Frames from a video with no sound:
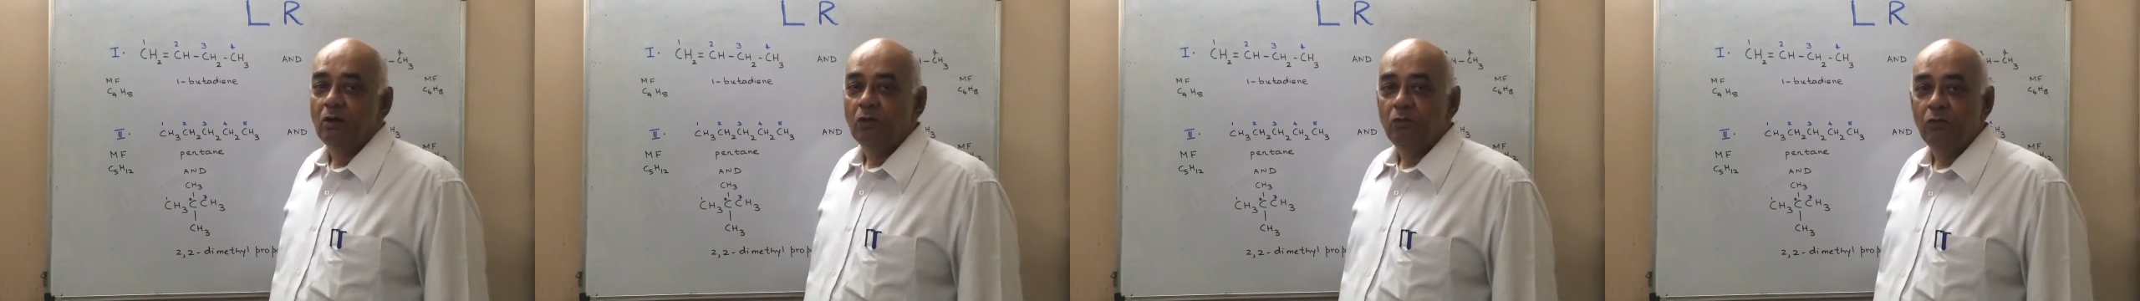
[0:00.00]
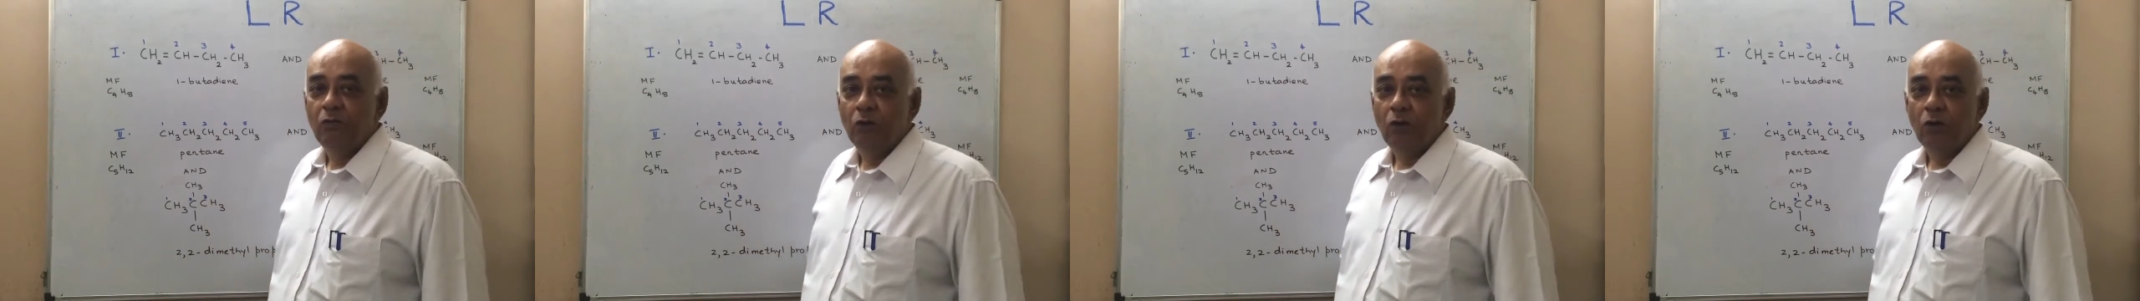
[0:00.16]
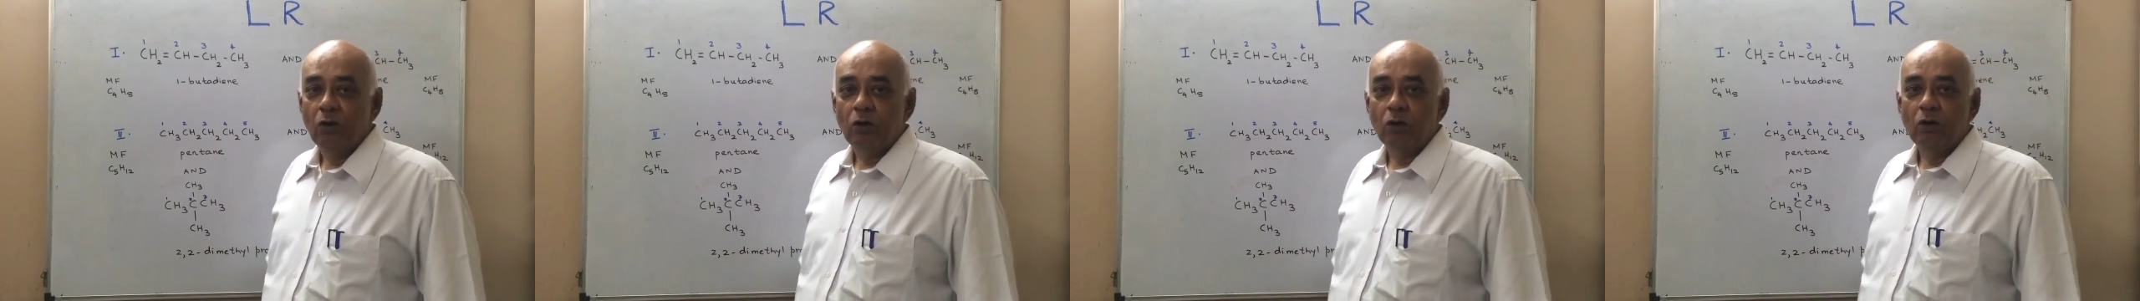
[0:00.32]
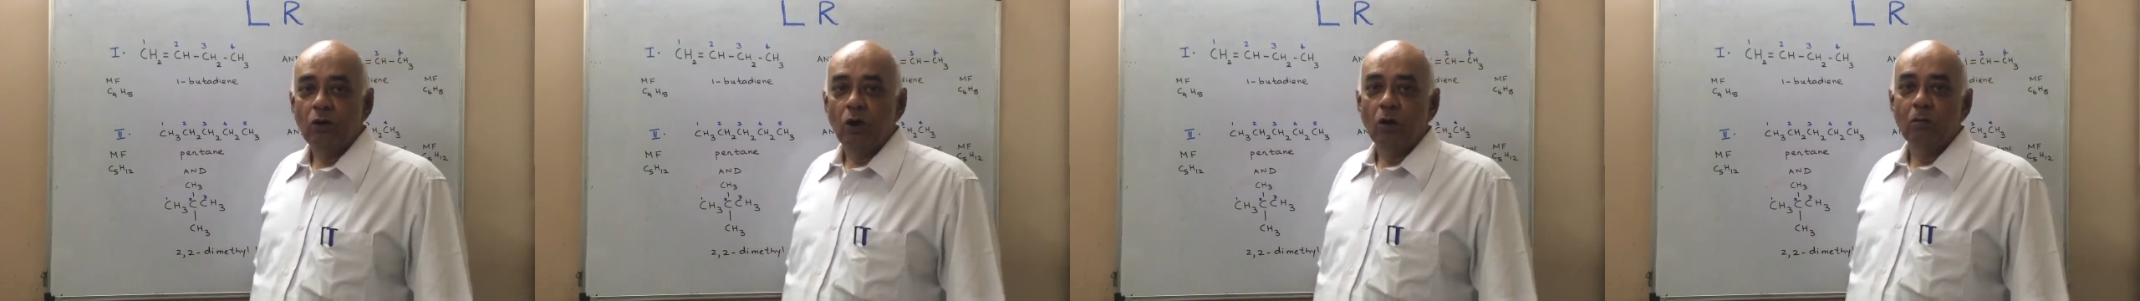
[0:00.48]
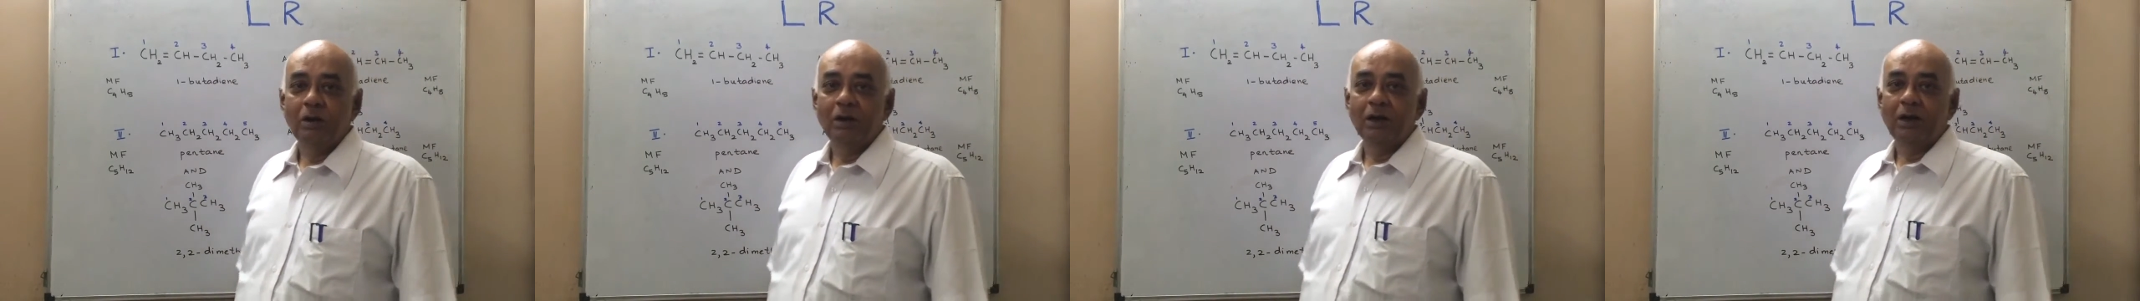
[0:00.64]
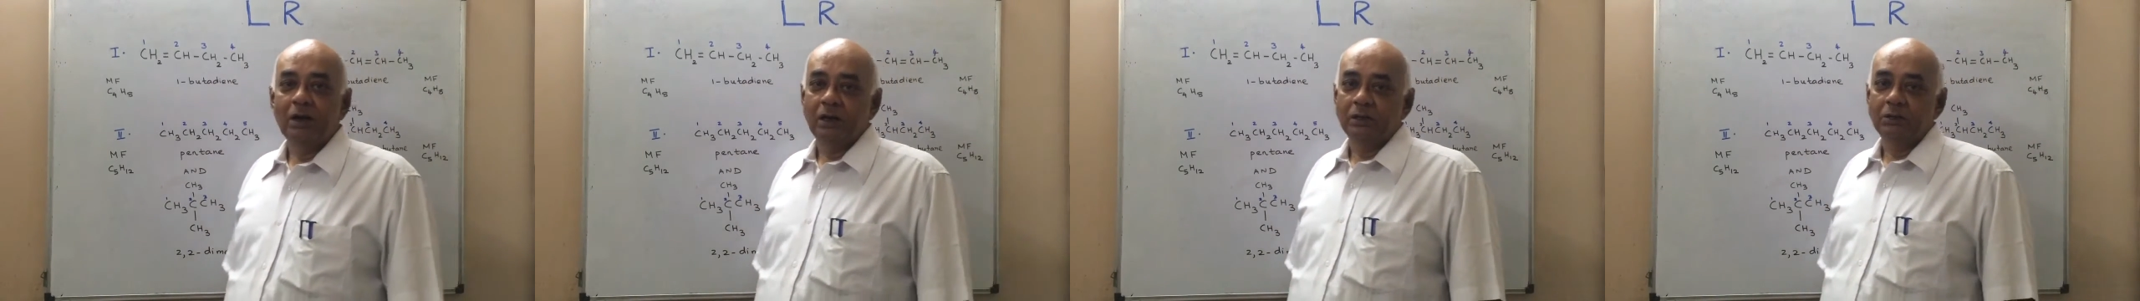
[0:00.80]
for
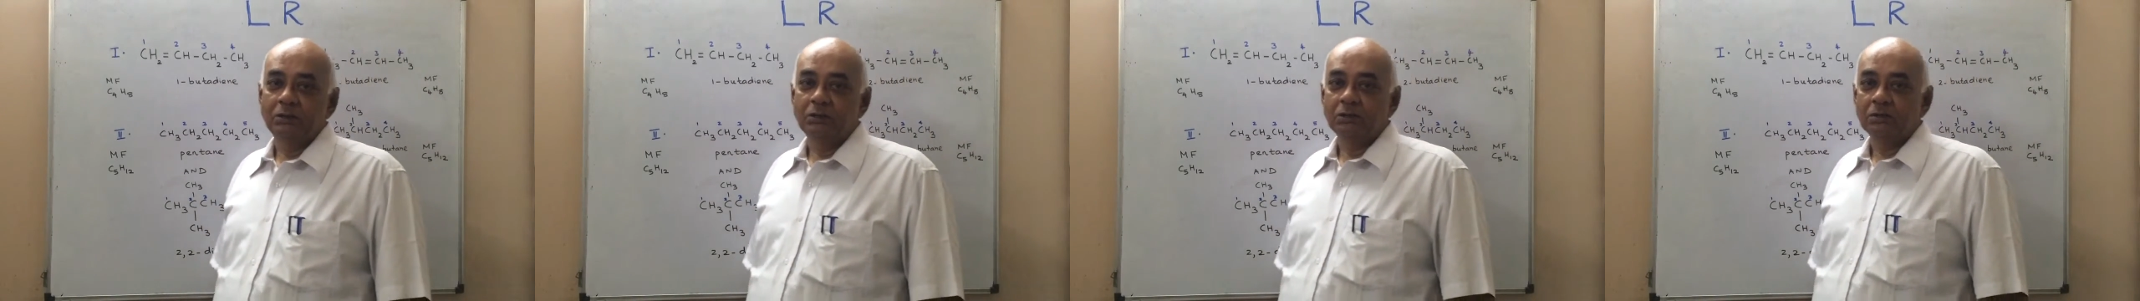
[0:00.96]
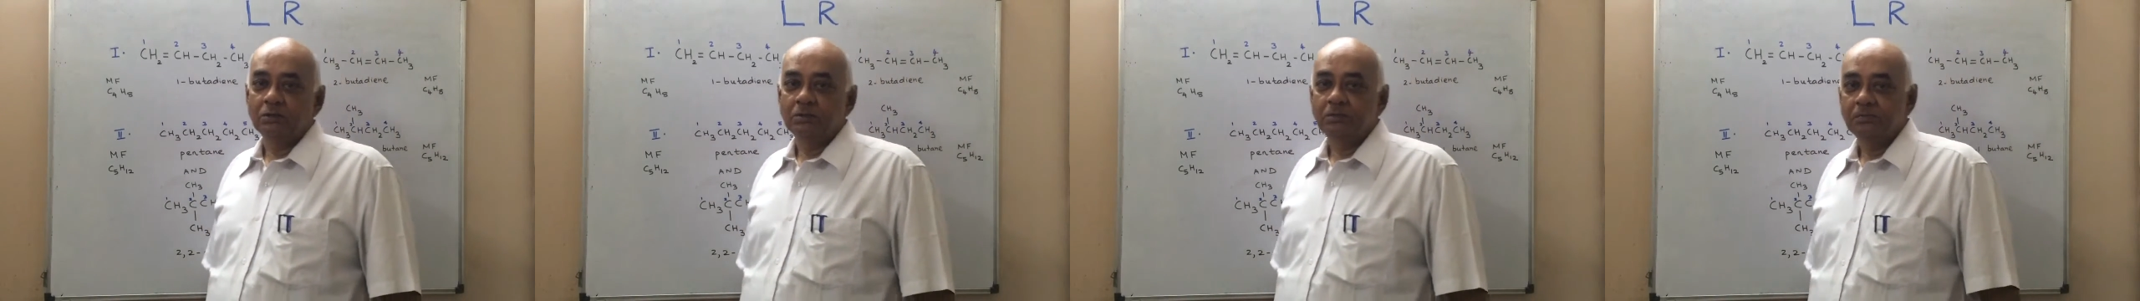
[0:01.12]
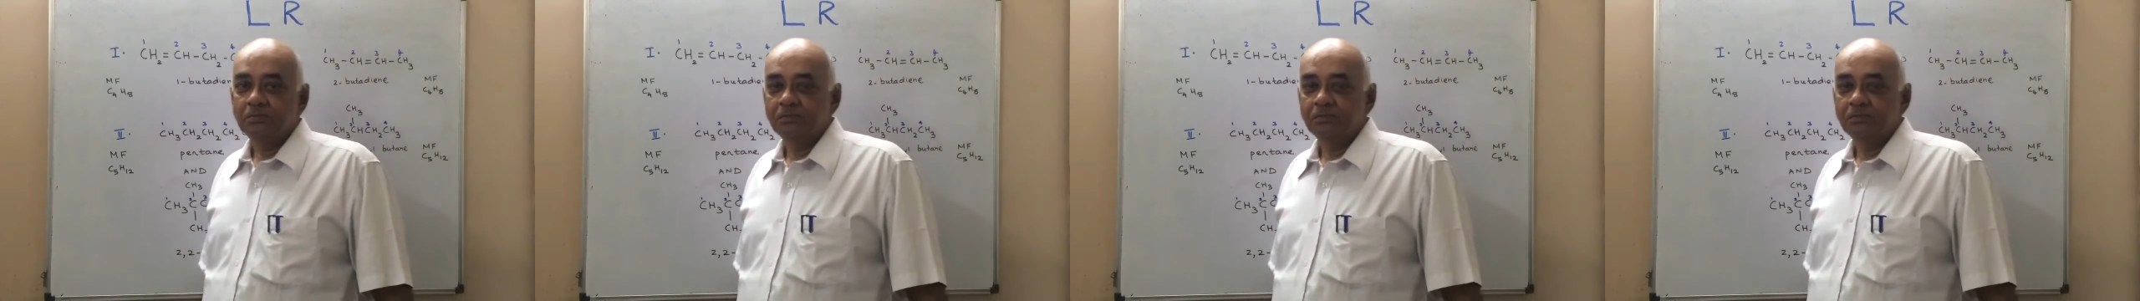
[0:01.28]
nomenclature.